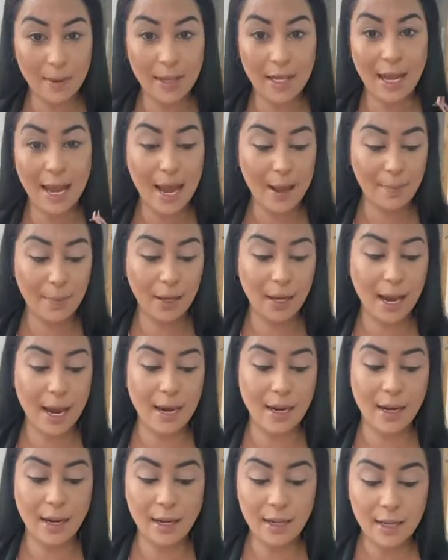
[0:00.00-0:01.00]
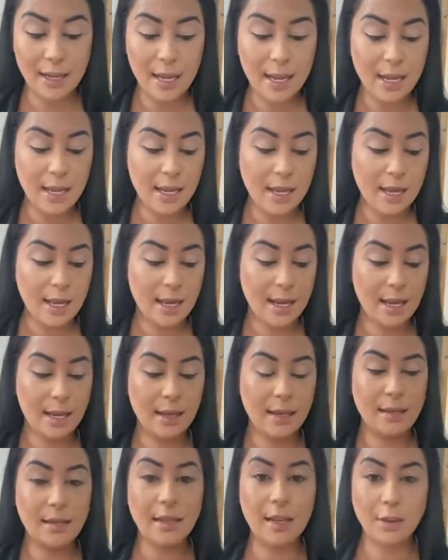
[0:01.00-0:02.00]
the applicator
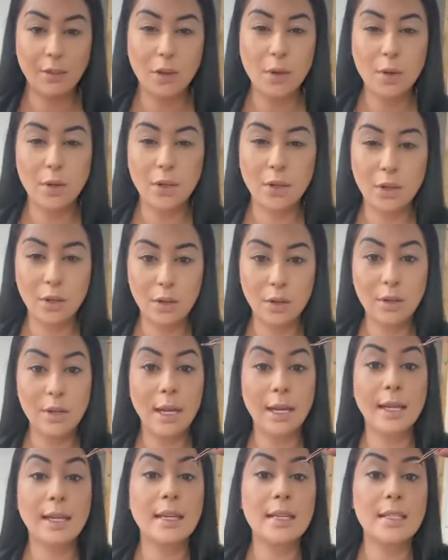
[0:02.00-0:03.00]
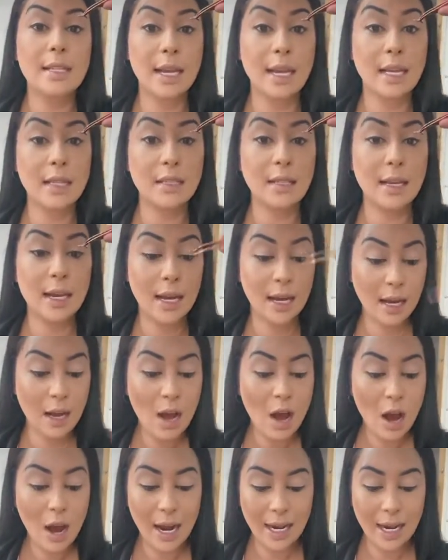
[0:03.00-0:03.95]
is if you're new, like, it is easier.